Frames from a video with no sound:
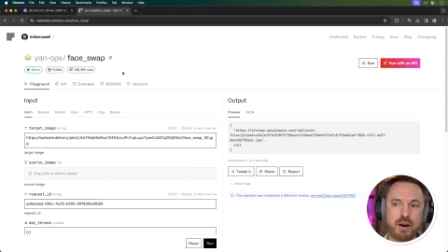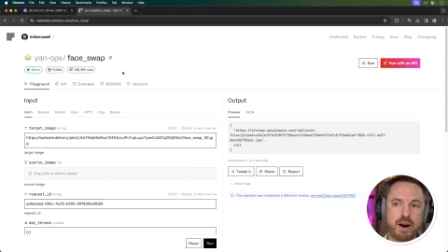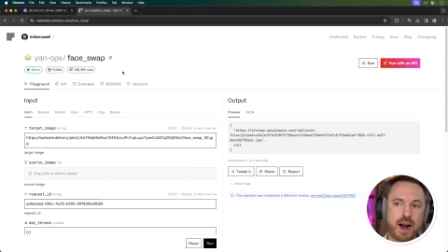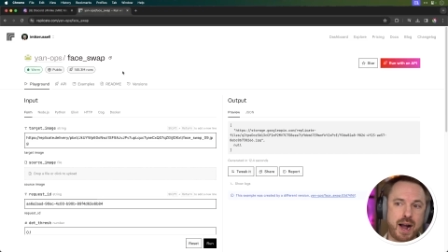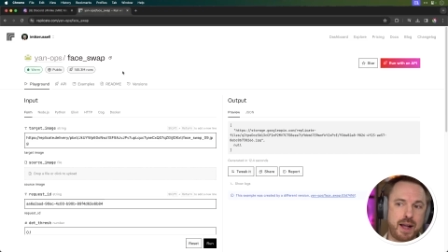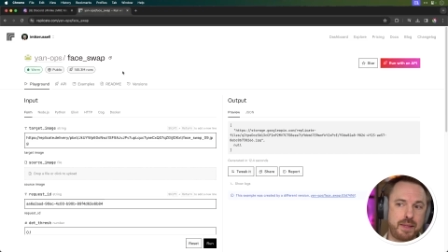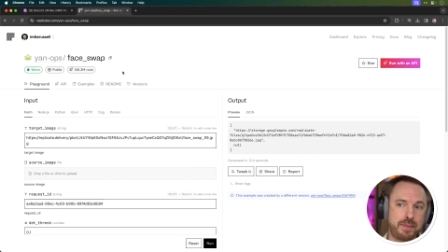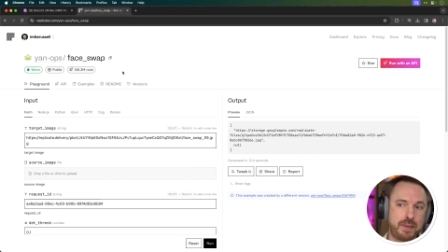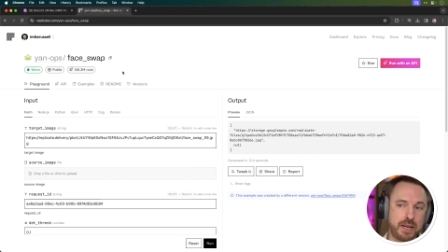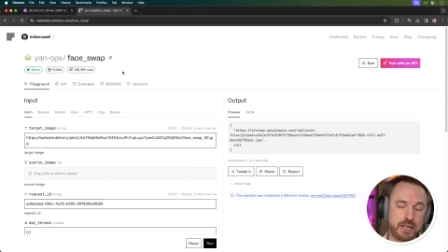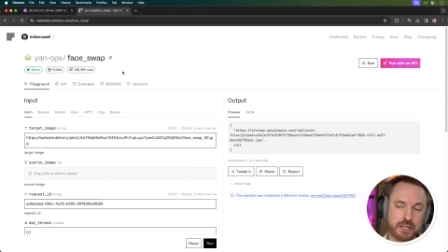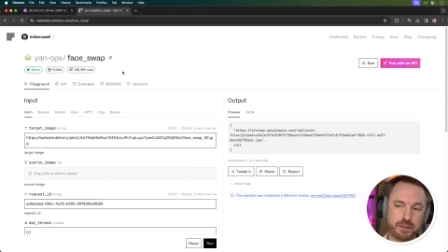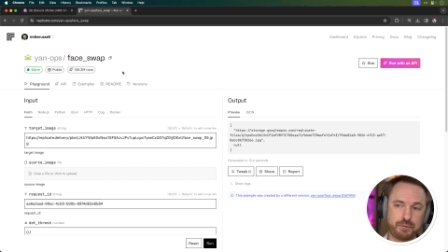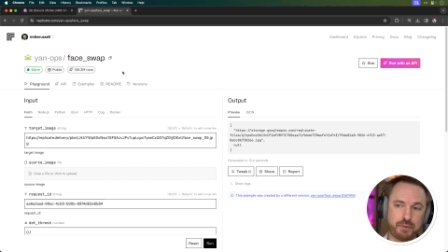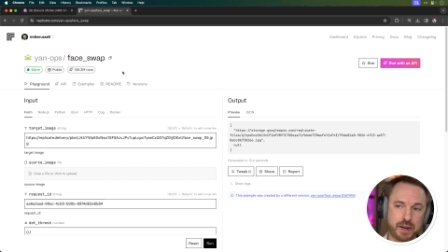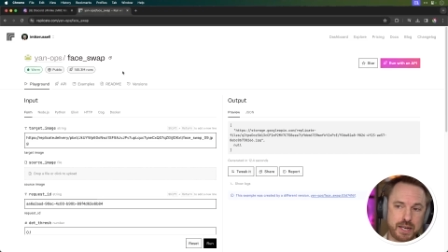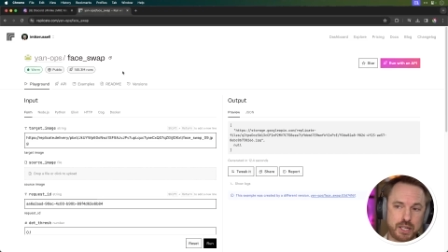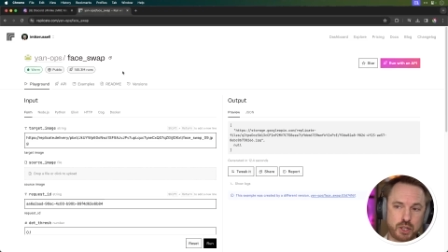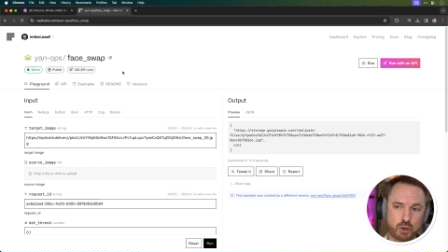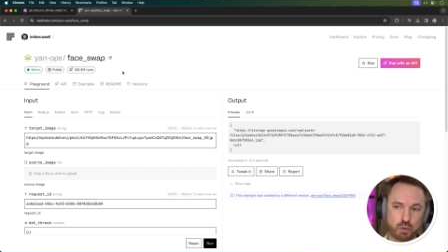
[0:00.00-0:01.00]
and this
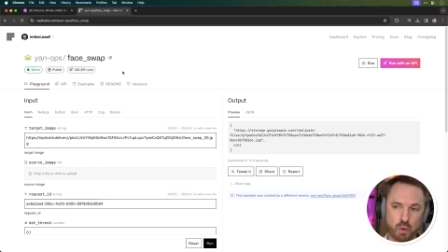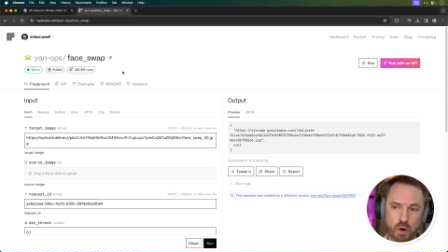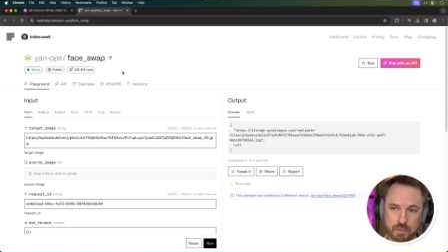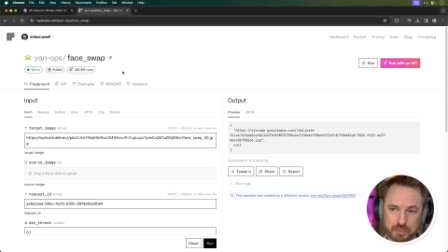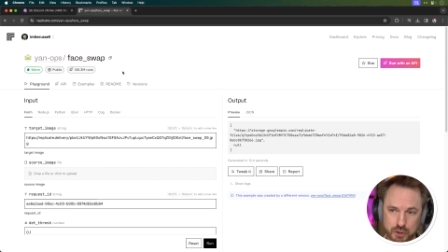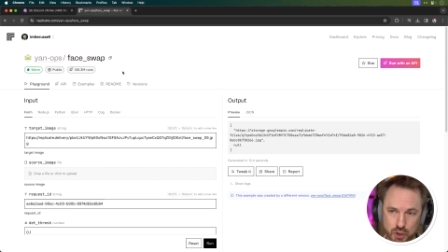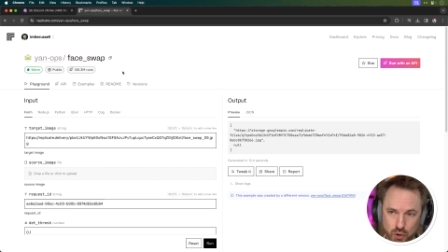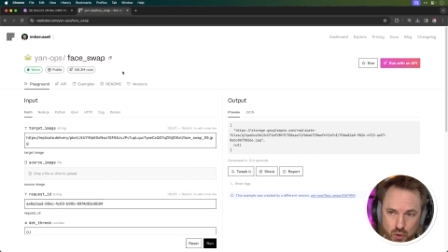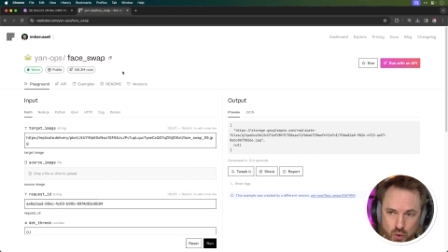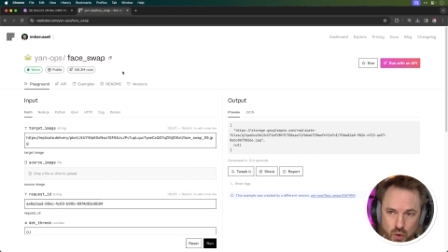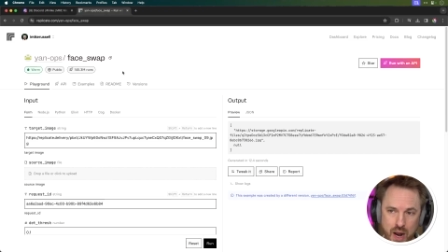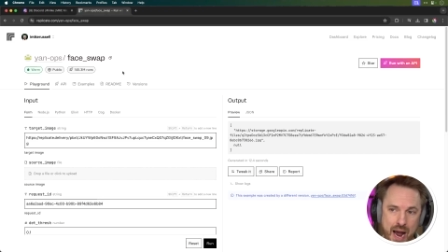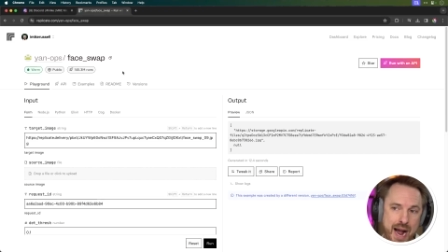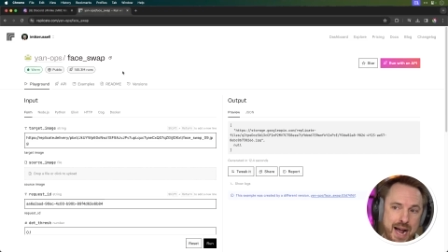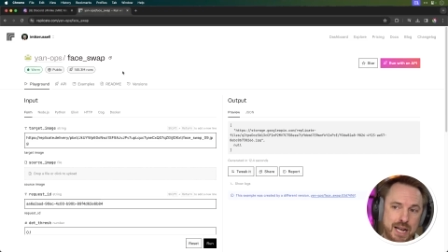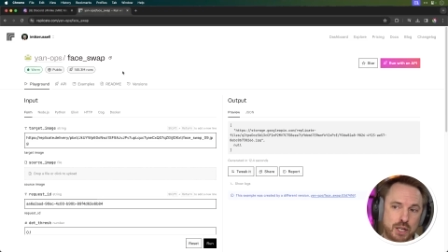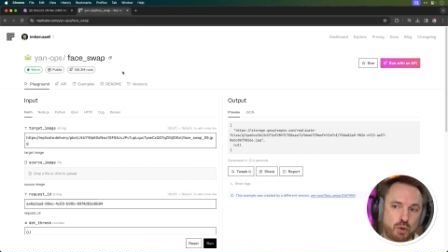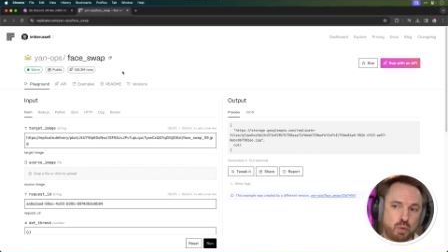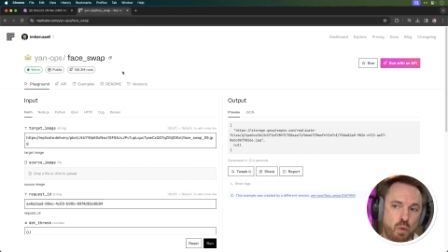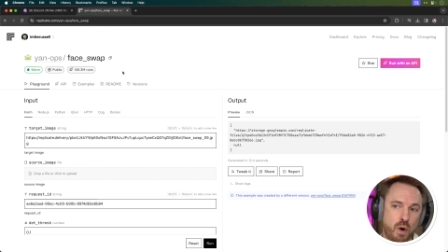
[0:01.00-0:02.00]
face swap tool
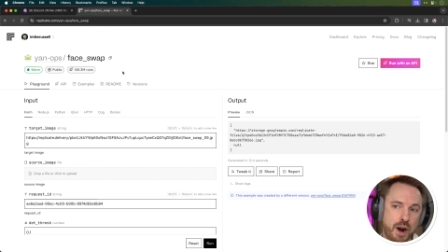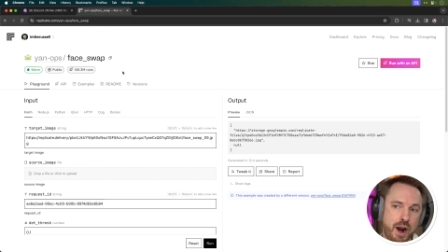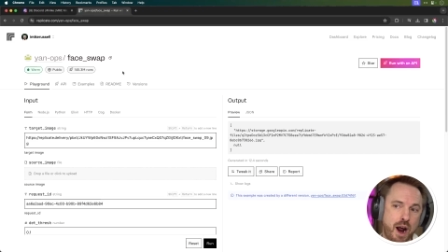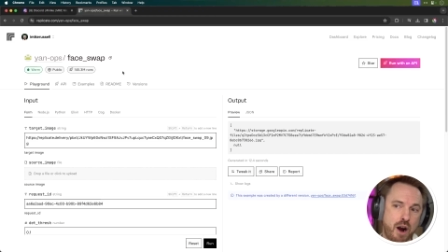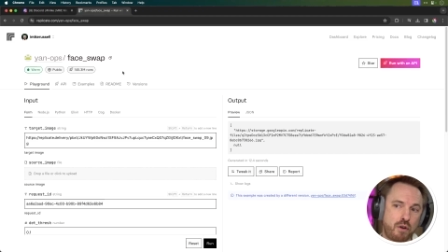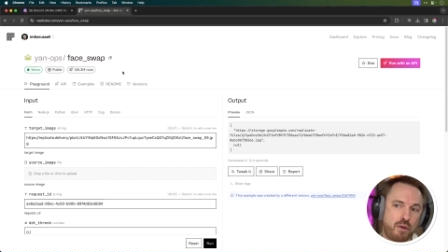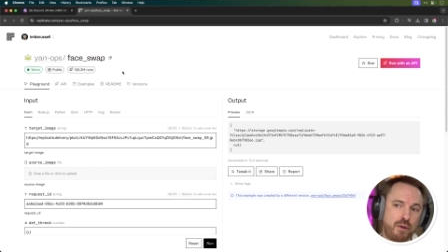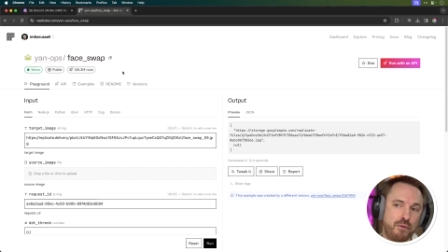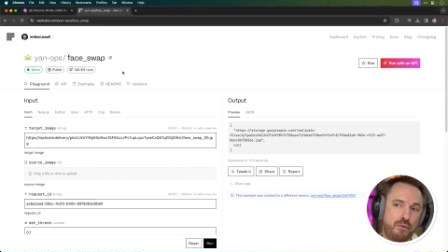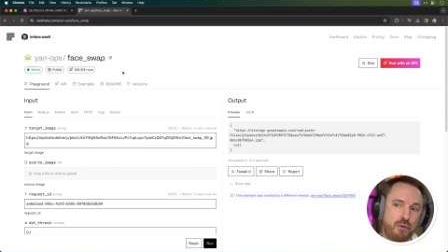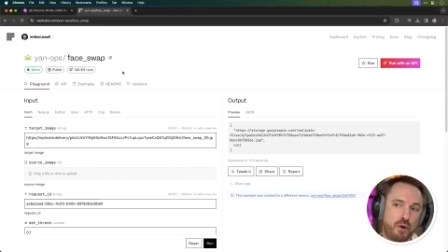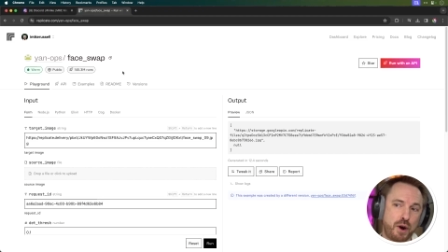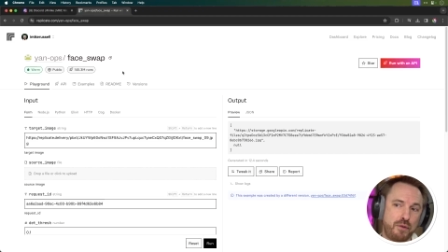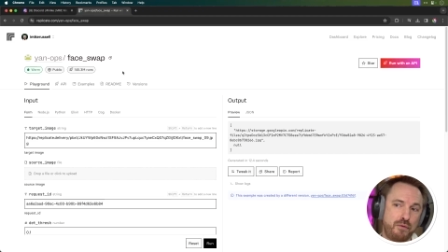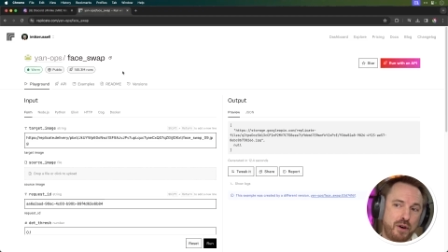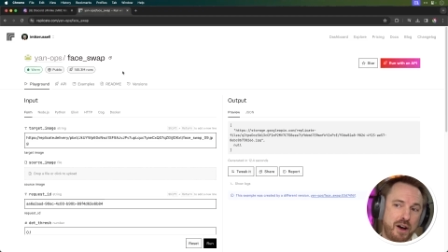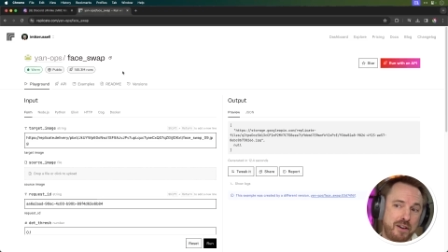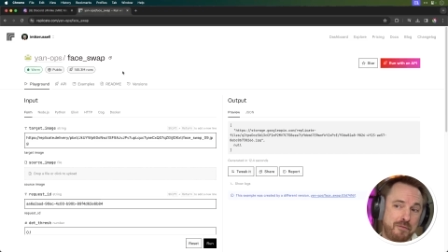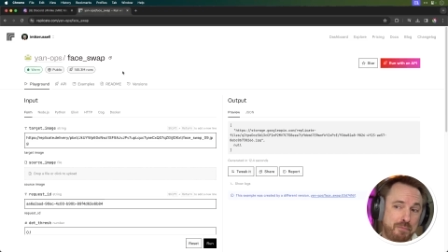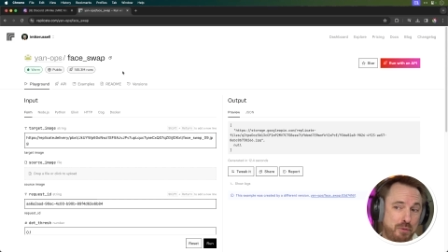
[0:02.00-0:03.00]
has
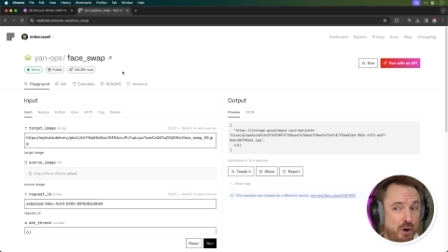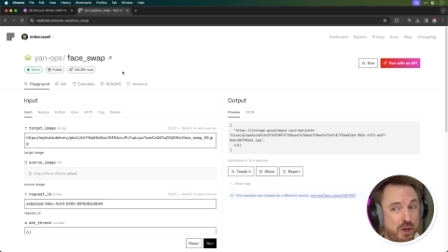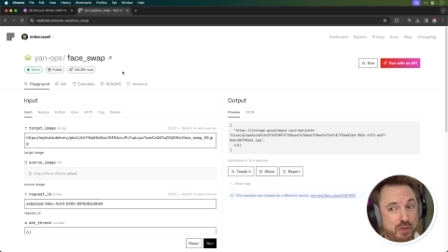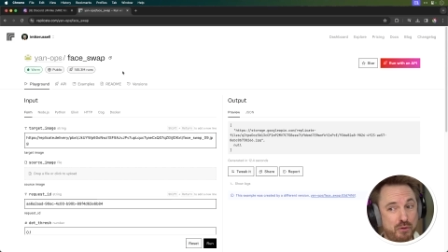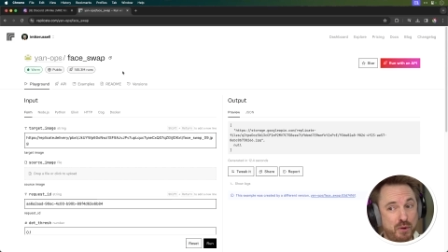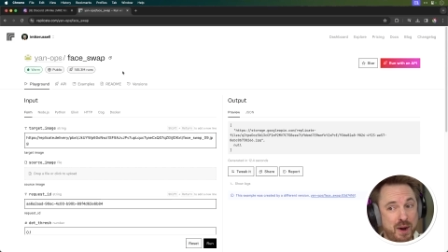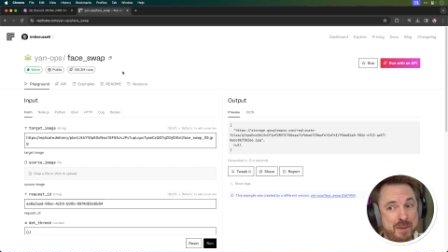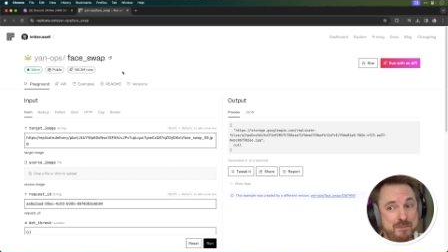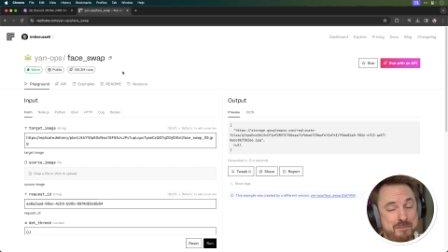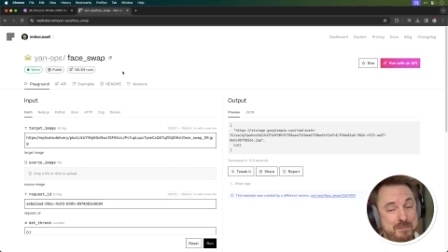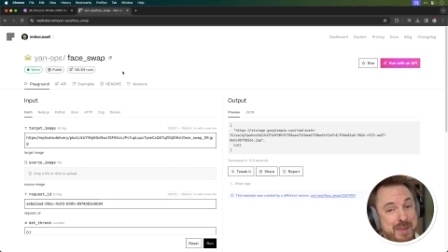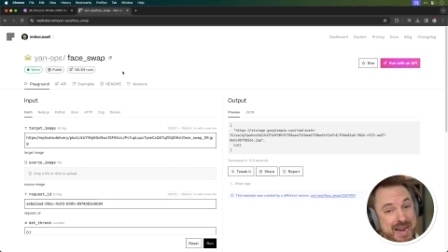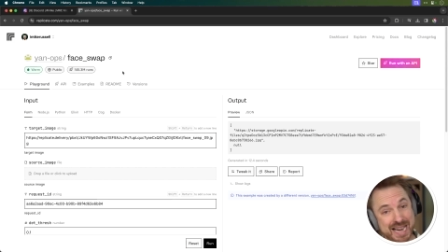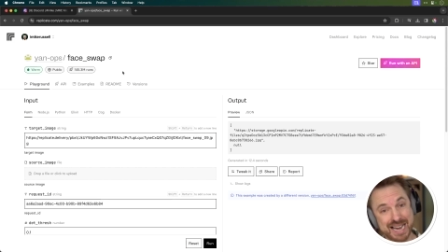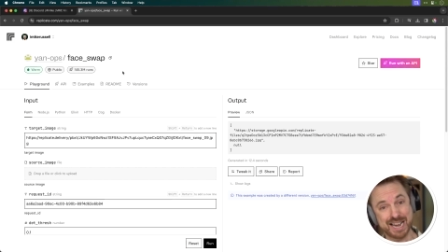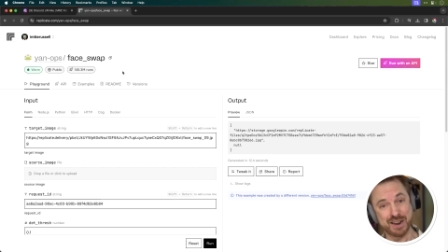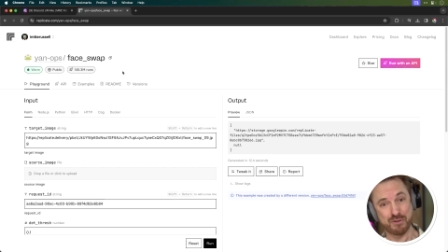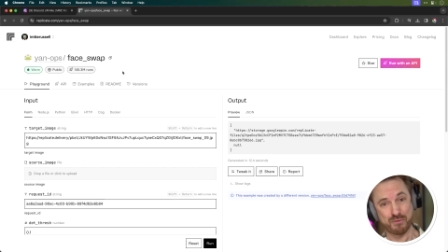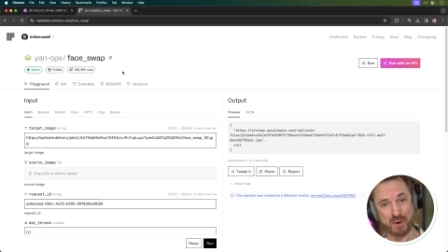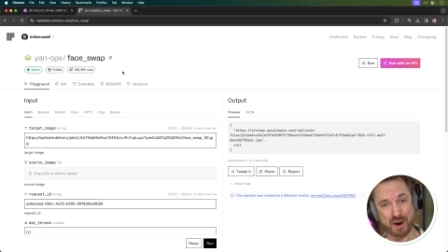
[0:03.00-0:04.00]
145.3 million